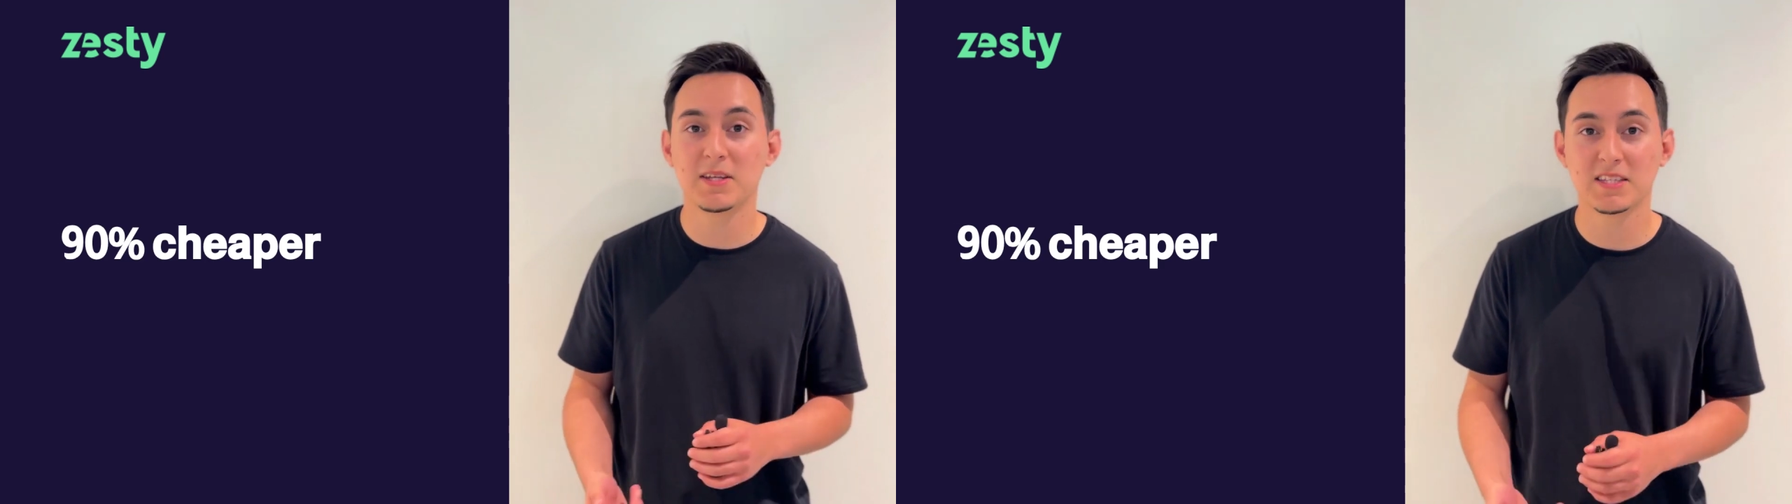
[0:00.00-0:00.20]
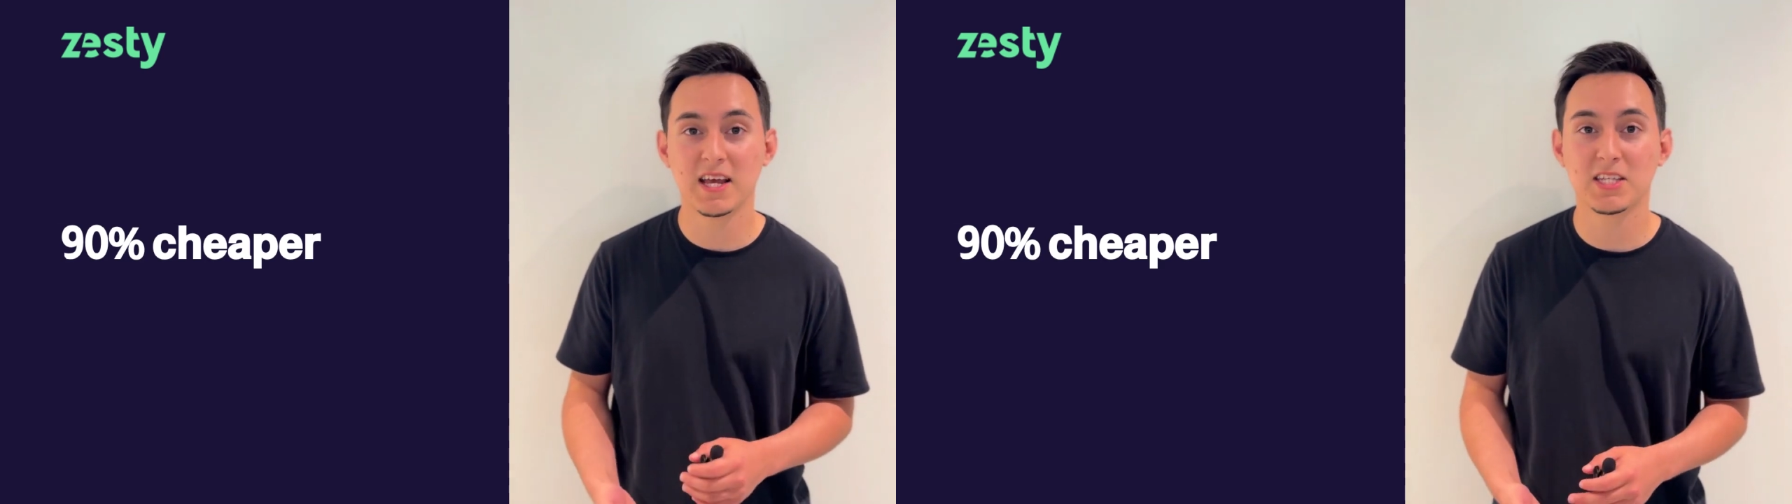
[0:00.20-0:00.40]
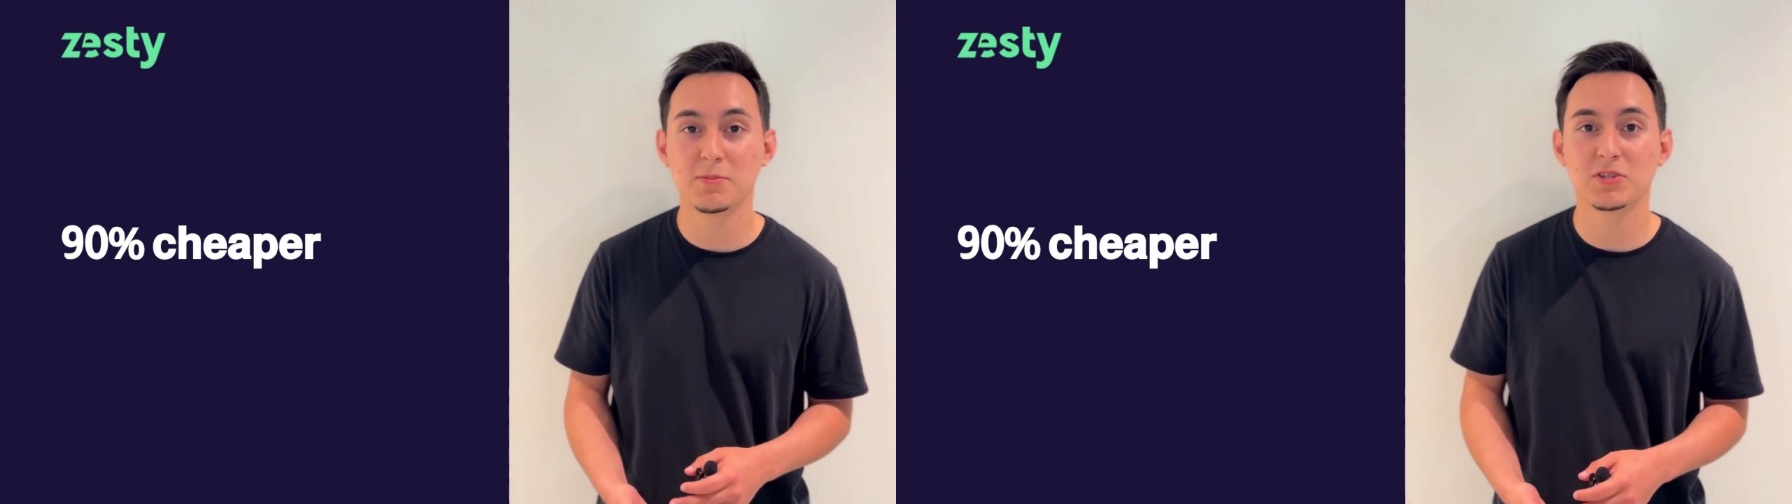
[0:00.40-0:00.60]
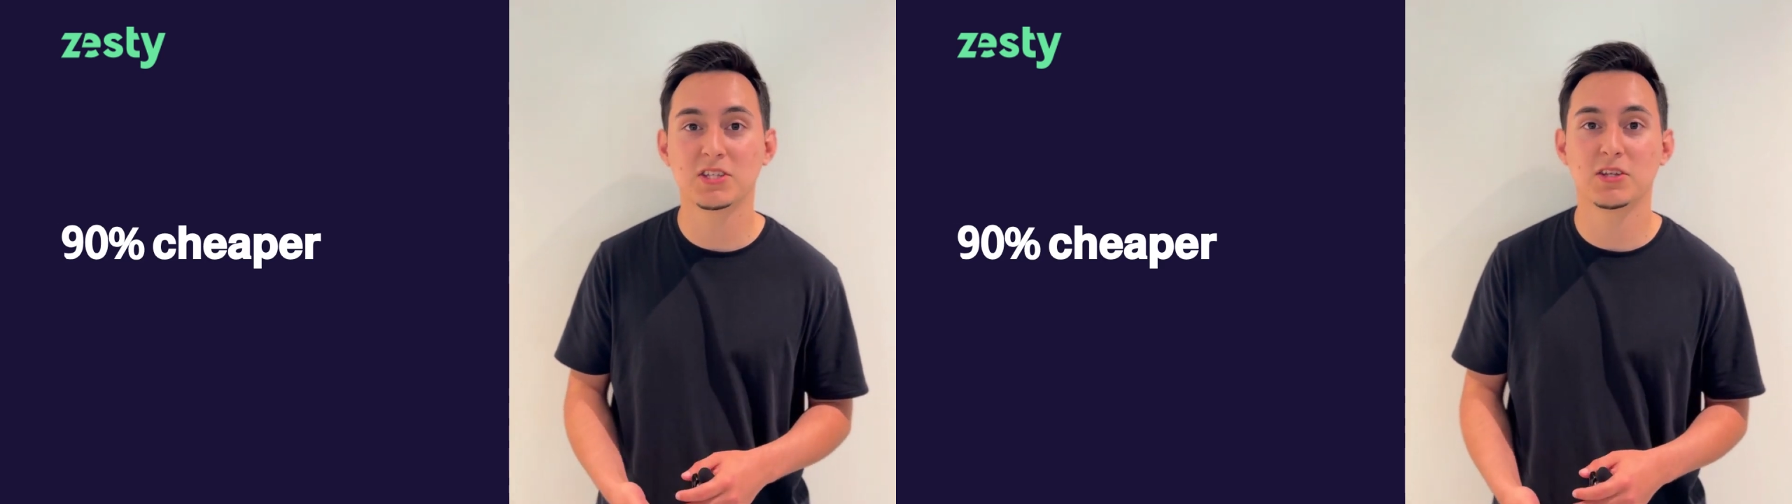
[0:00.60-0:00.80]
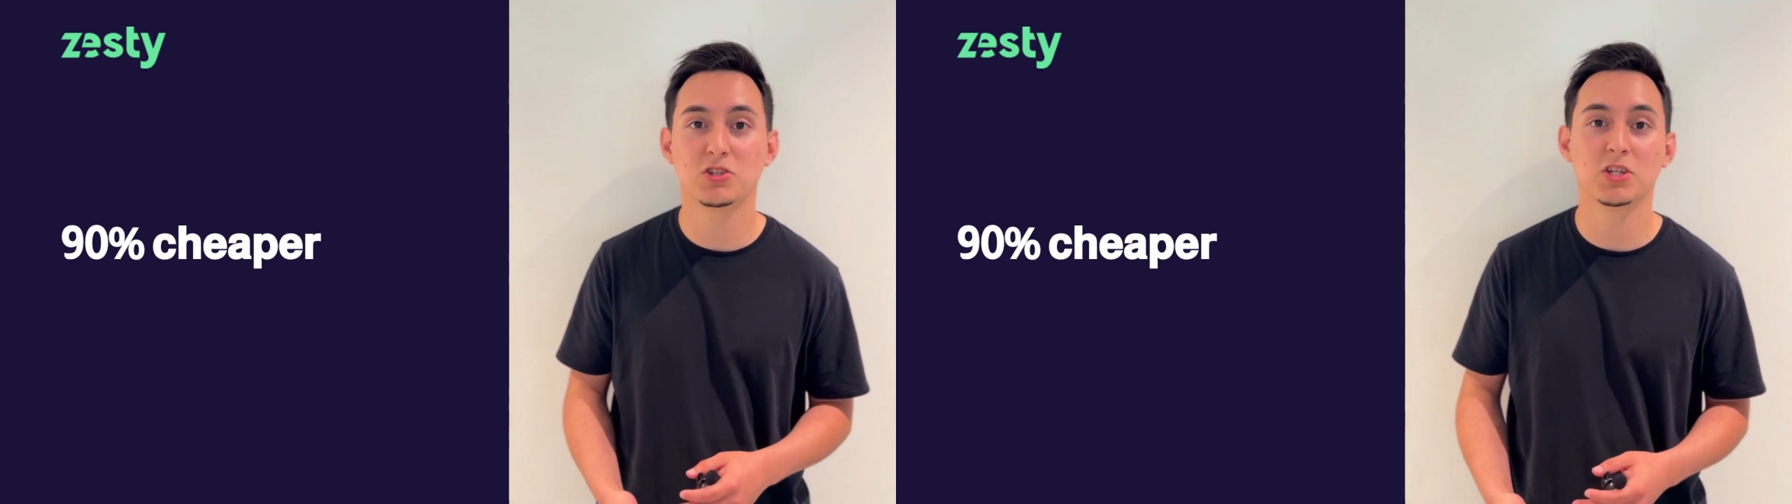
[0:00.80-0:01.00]

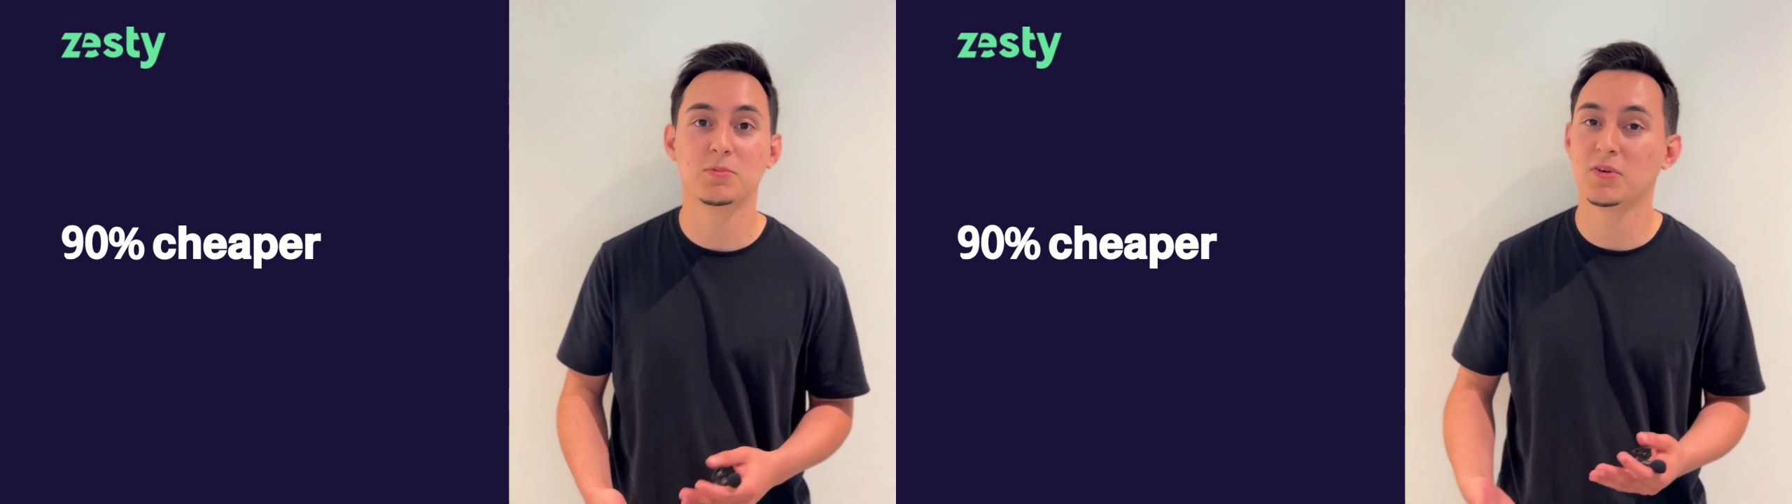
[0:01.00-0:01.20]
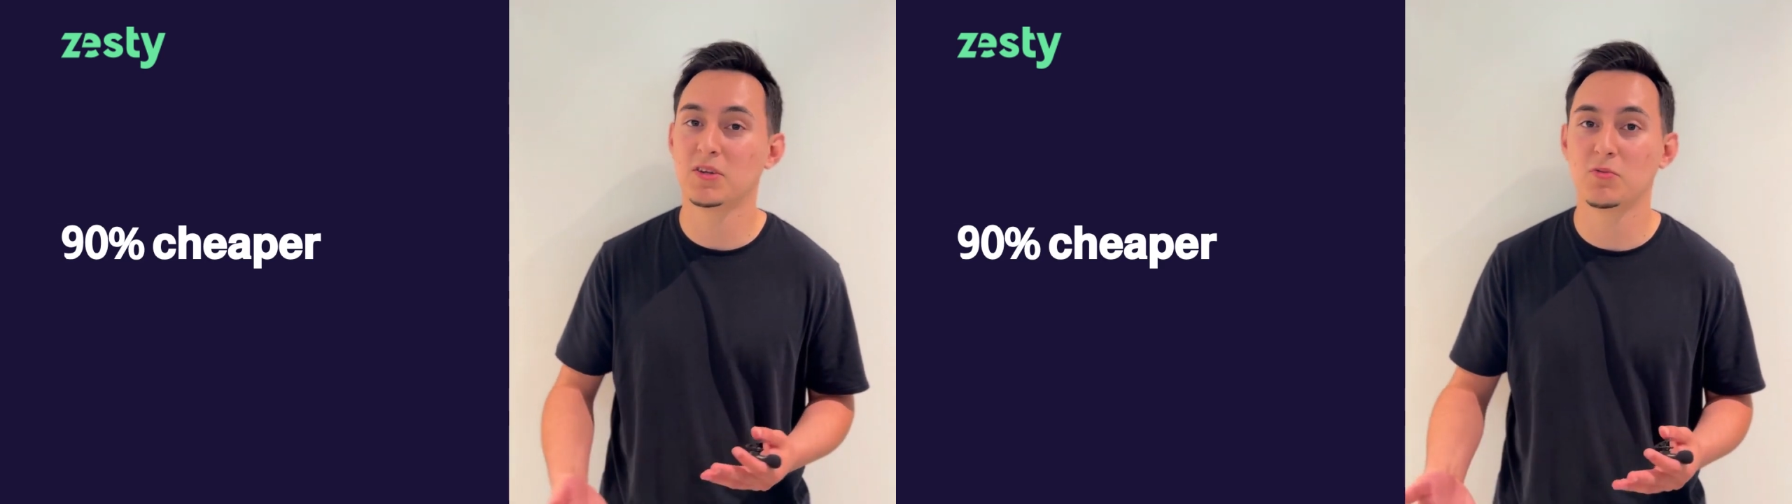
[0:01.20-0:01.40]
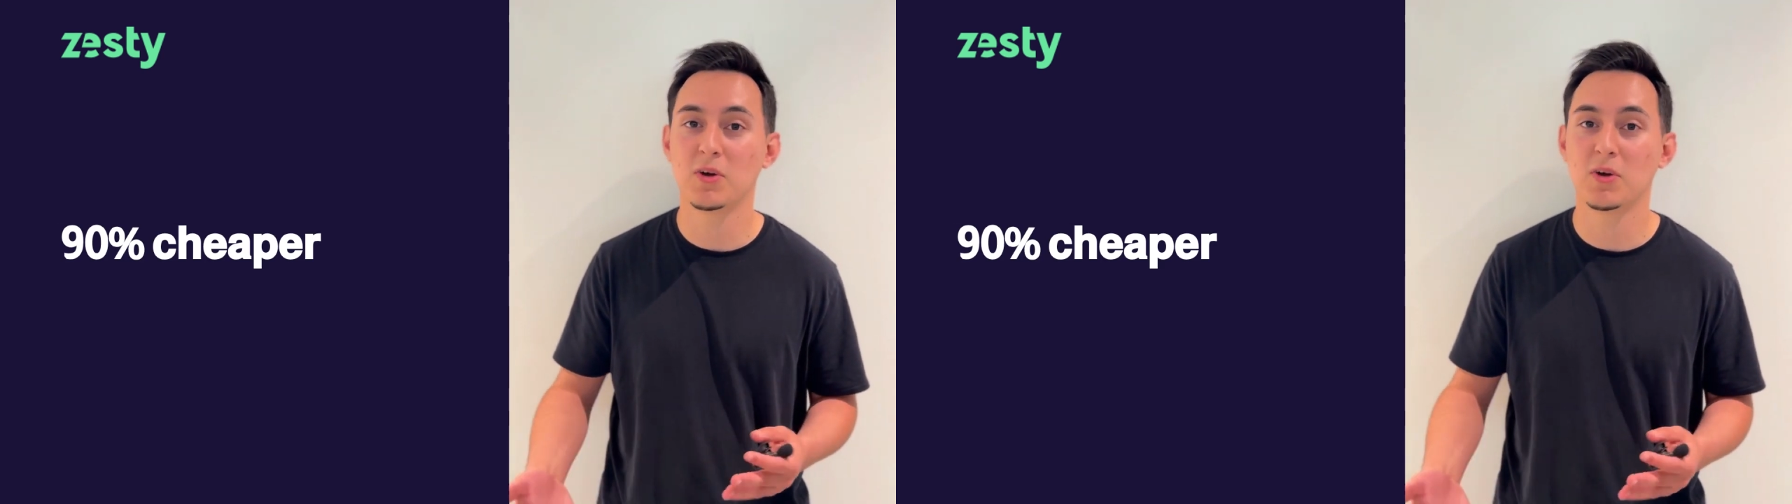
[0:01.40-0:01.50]
90% cheaper than